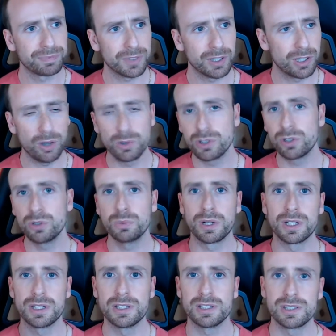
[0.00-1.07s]
Go and do one of
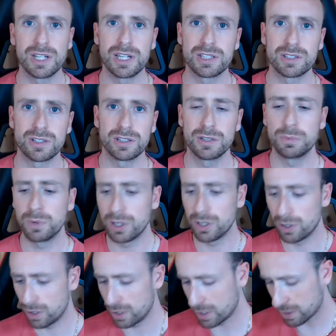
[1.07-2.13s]
these tests. I did one
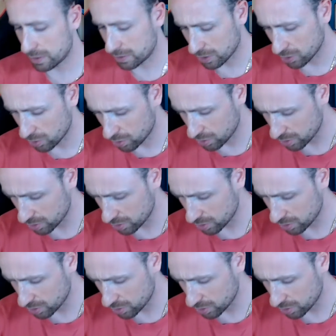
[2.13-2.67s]
earlier, and I got